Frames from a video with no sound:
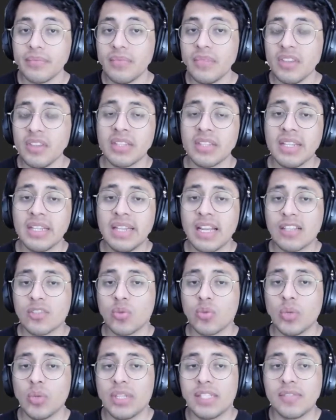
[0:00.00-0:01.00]
The next
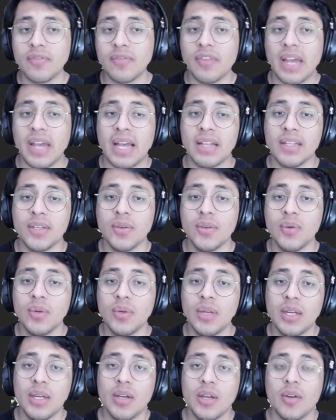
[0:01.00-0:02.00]
one is value.
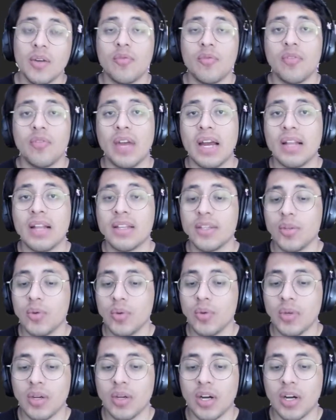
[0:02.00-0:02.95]
Value,